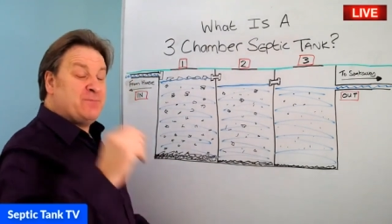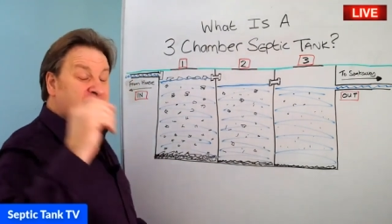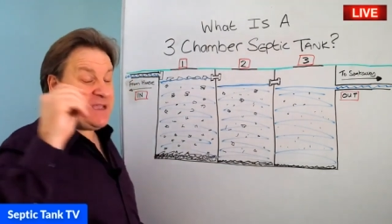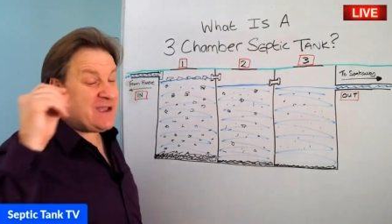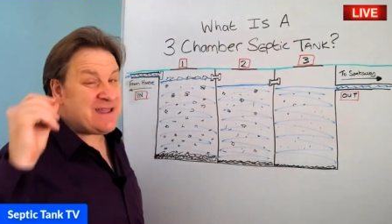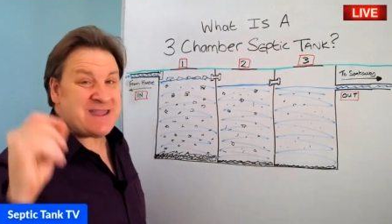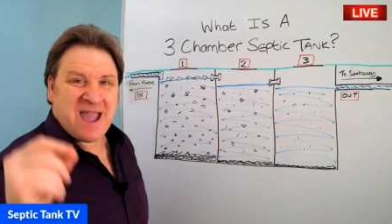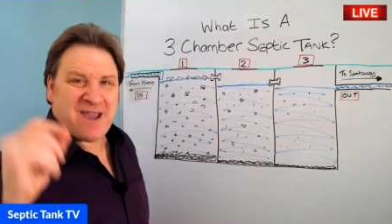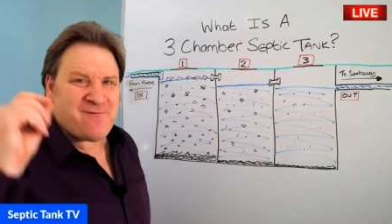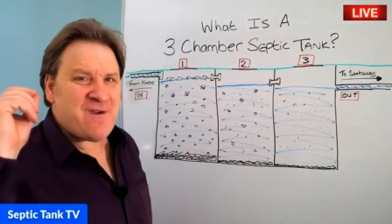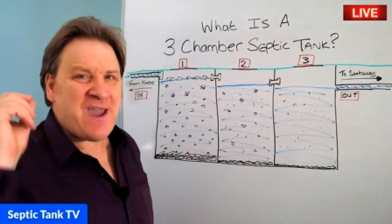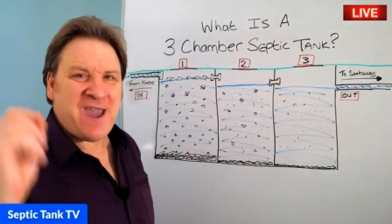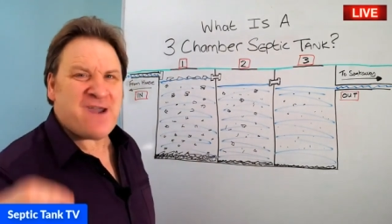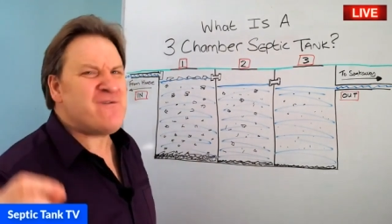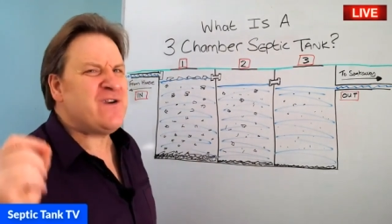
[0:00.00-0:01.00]
But you
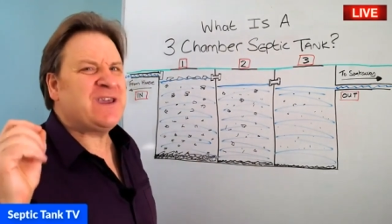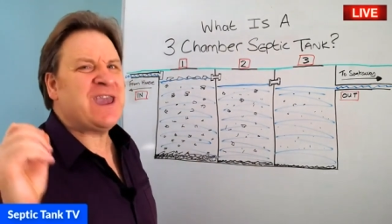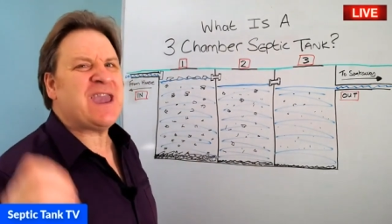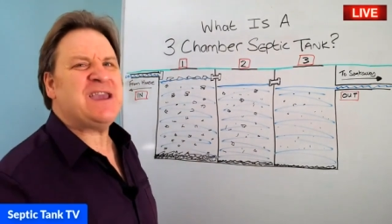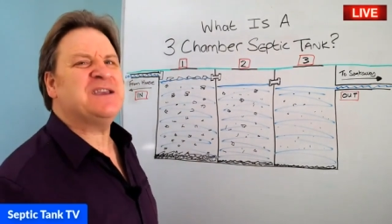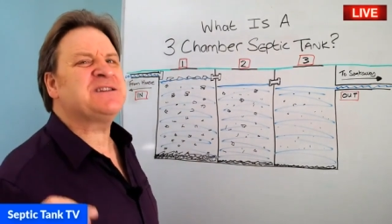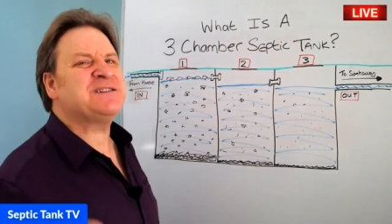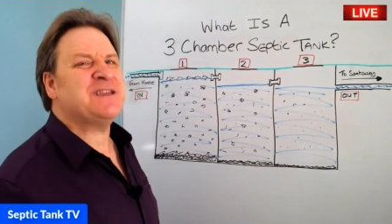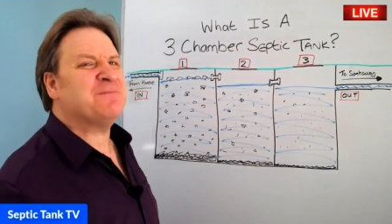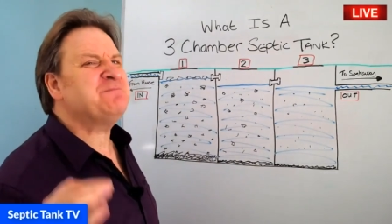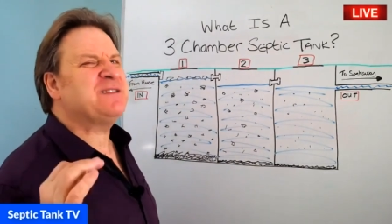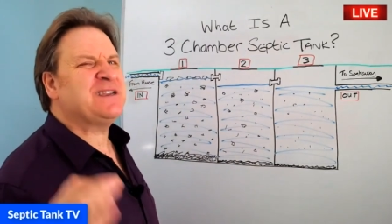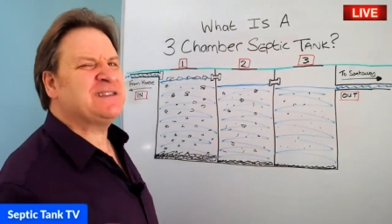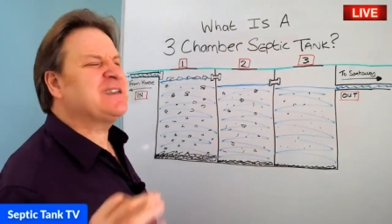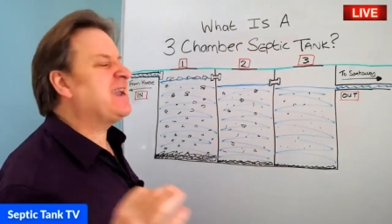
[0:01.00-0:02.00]
never ever get your
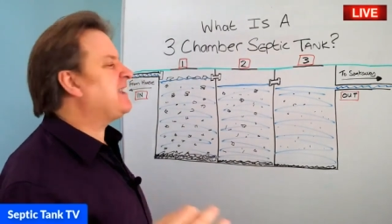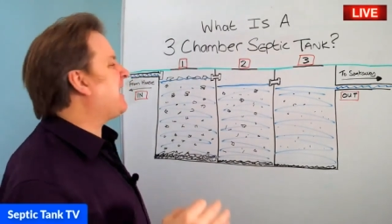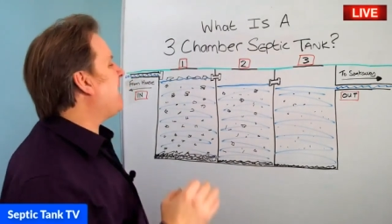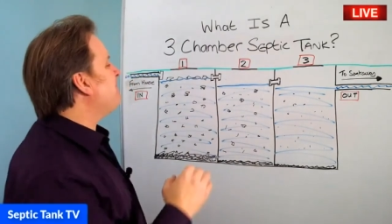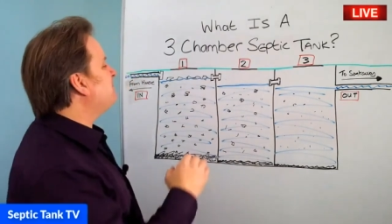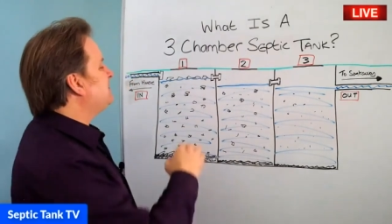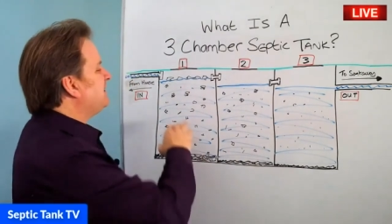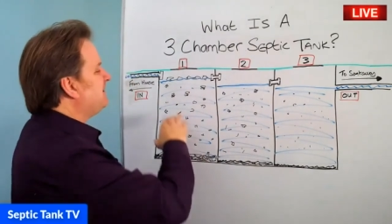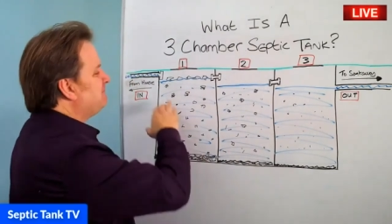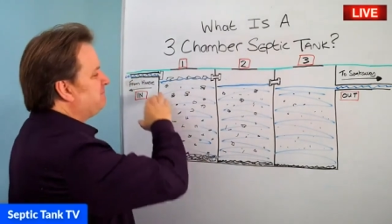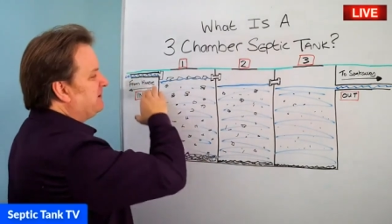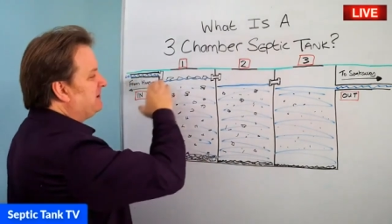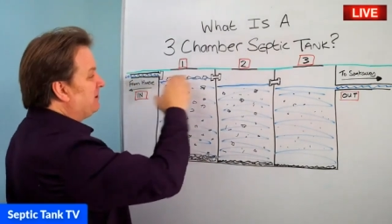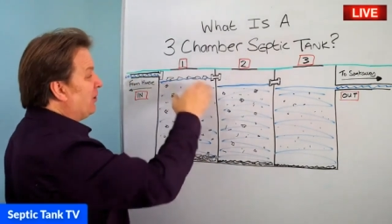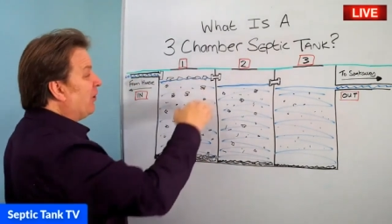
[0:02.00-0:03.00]
septic tank emptied
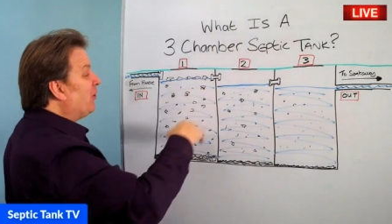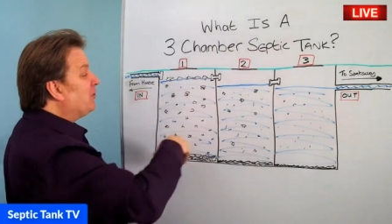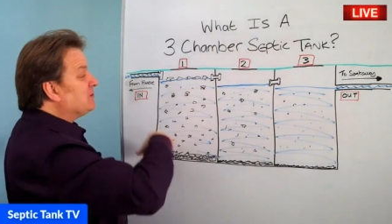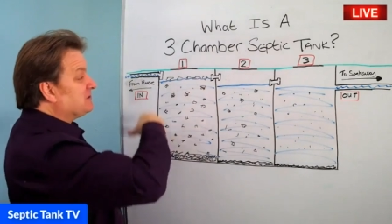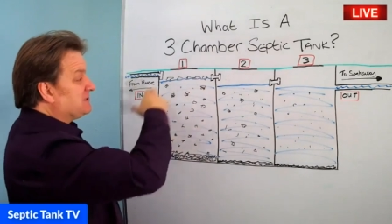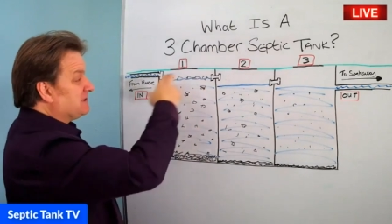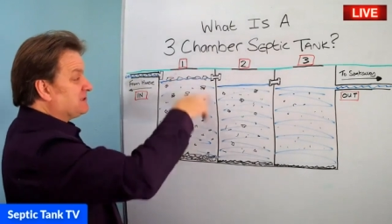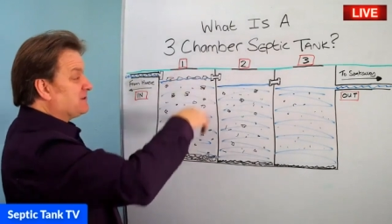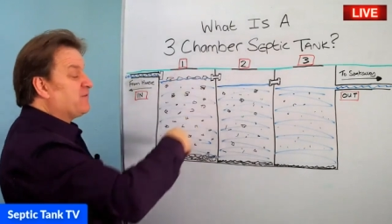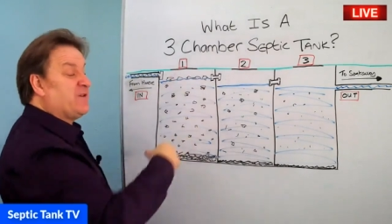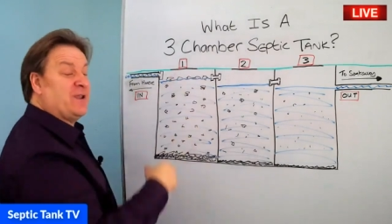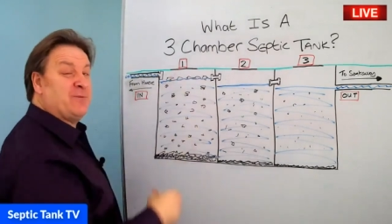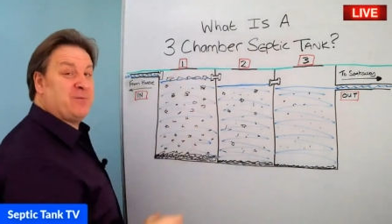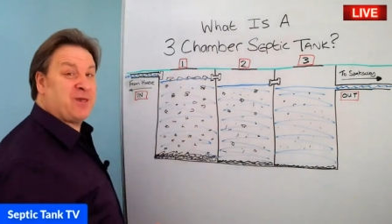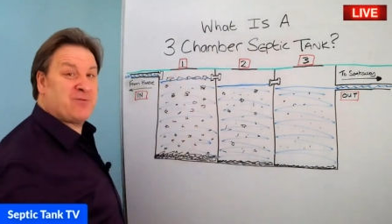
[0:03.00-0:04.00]
because it's
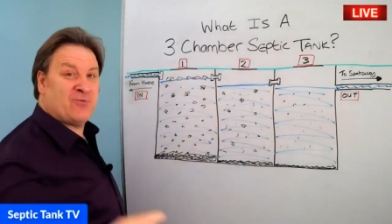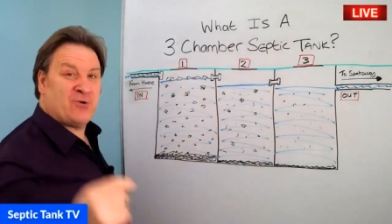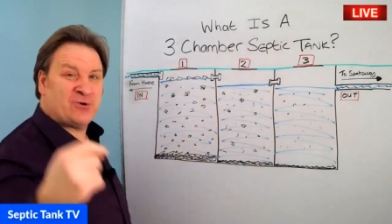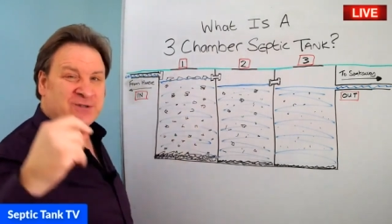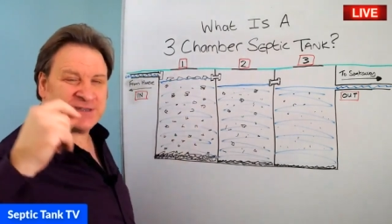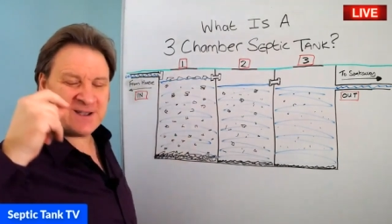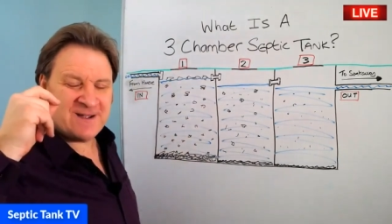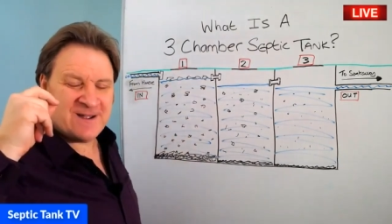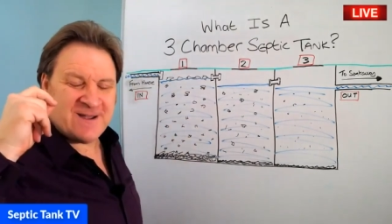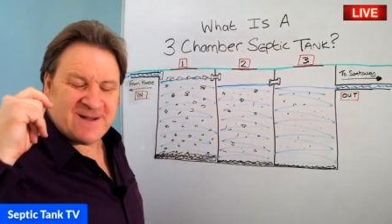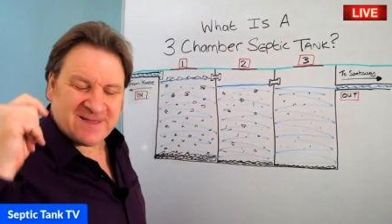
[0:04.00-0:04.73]
full up with water.